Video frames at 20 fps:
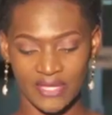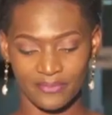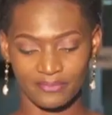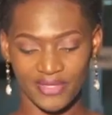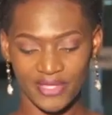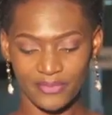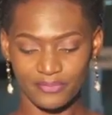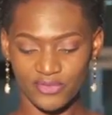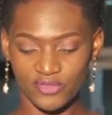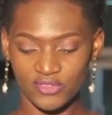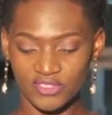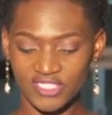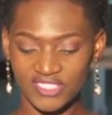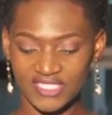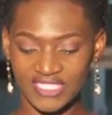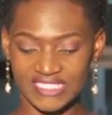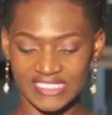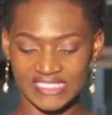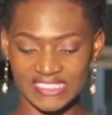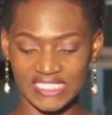by
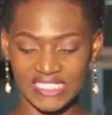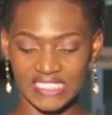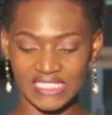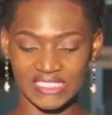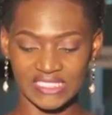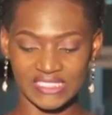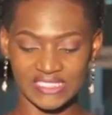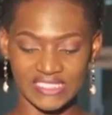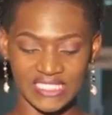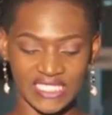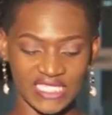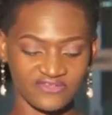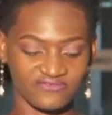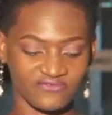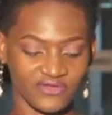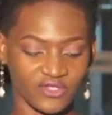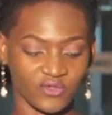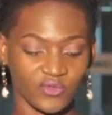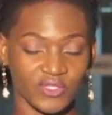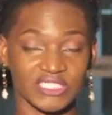building their skills in
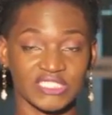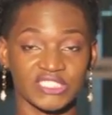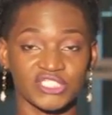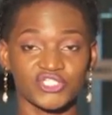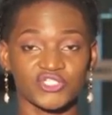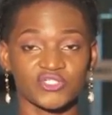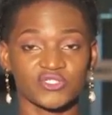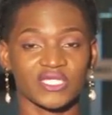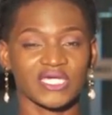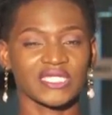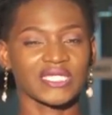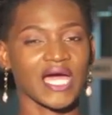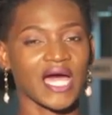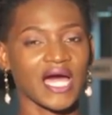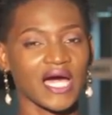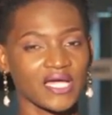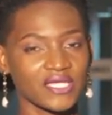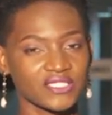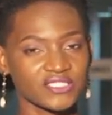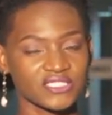value addition and
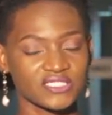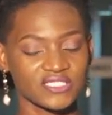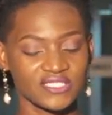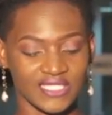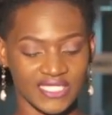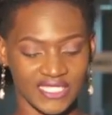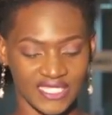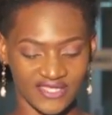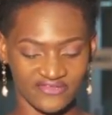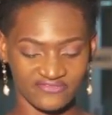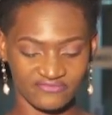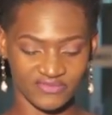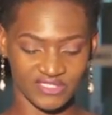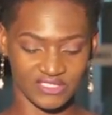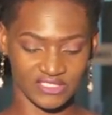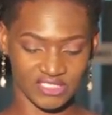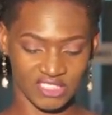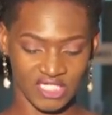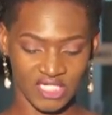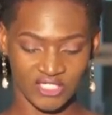urged the
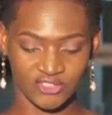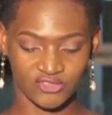government